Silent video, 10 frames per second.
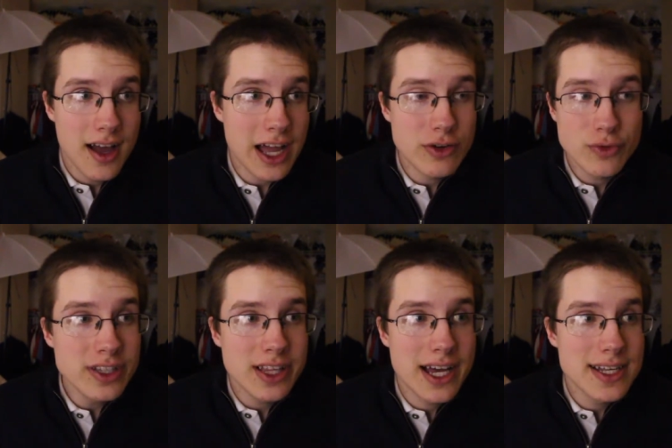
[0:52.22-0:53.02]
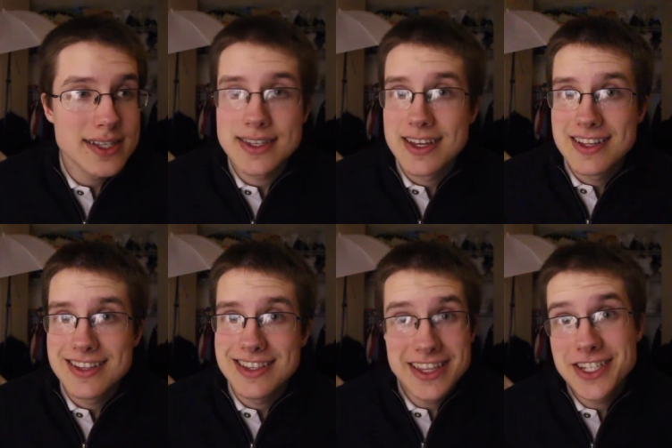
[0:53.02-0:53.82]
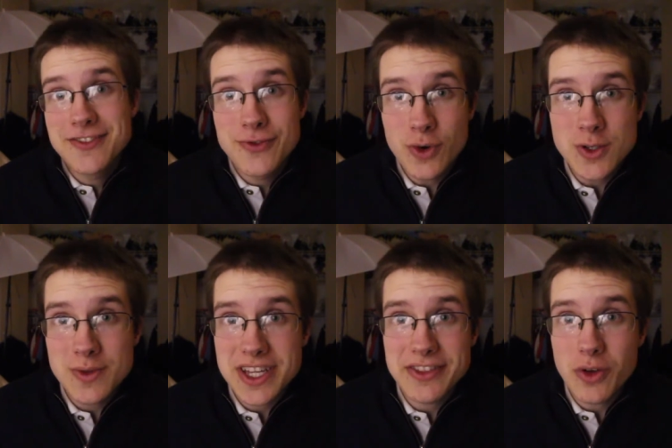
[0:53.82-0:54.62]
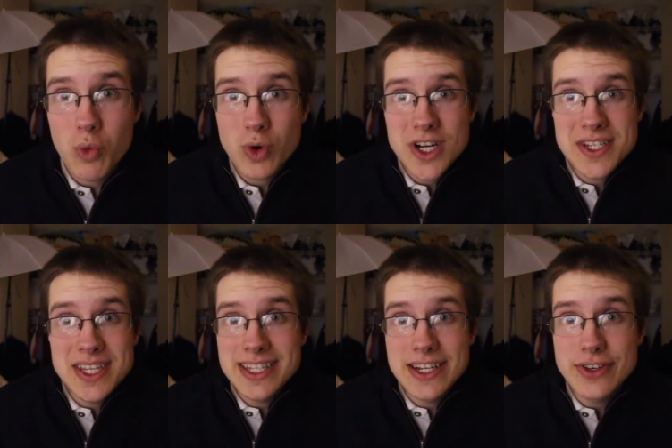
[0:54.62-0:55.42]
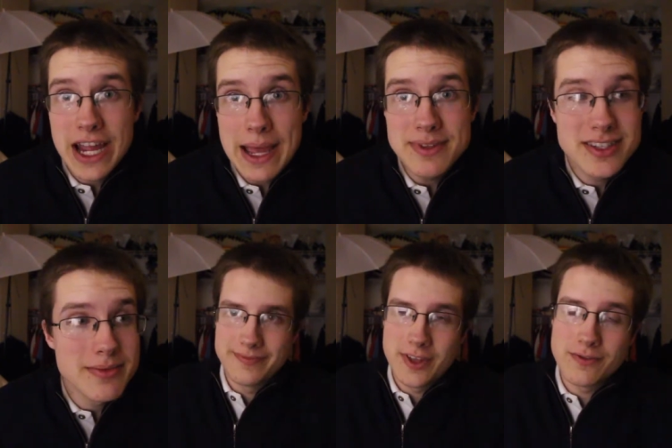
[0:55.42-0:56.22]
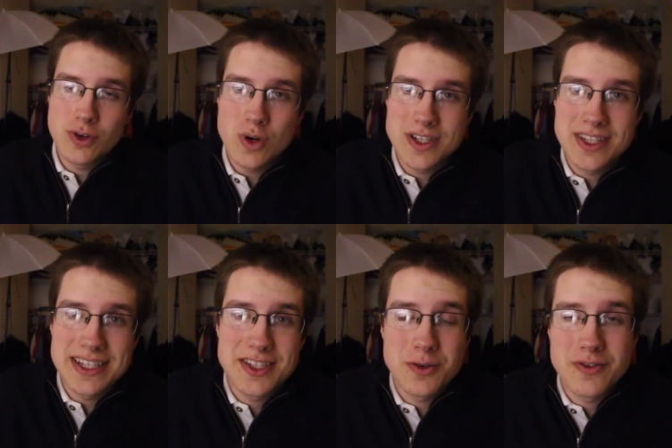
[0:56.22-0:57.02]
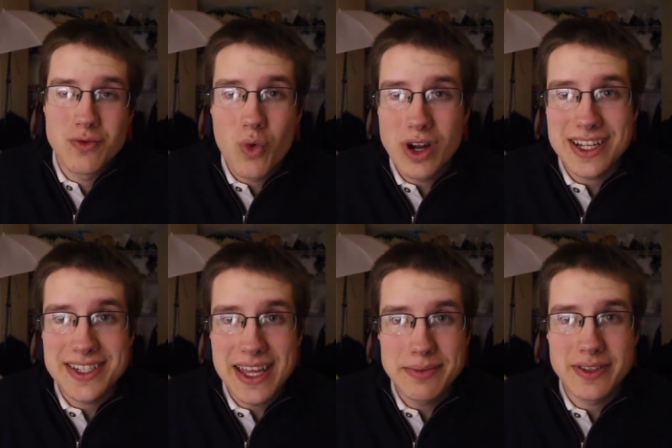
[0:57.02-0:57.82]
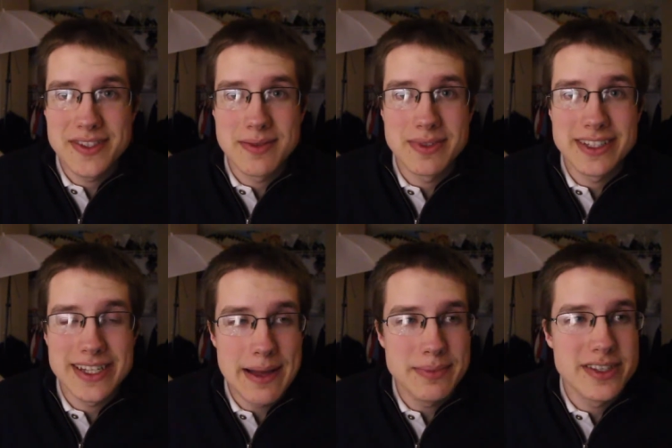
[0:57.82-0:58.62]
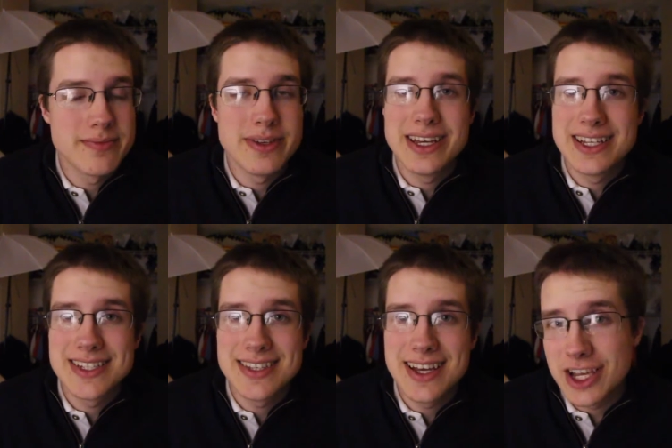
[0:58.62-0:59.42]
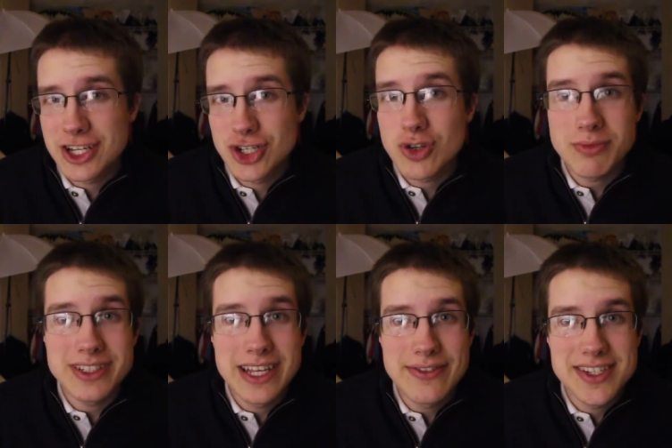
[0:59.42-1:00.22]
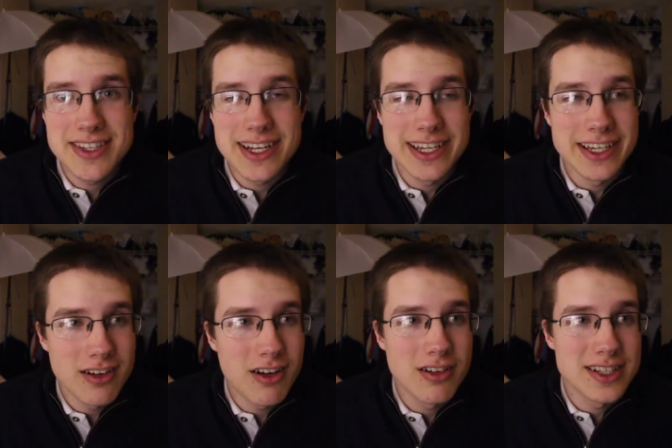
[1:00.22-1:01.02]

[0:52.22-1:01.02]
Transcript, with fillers: I realized that the divorce was like the worst thing that ever happened to me. Now, of course, that's sort of one example of something that's happened to me, and it's not extremely devastating at all.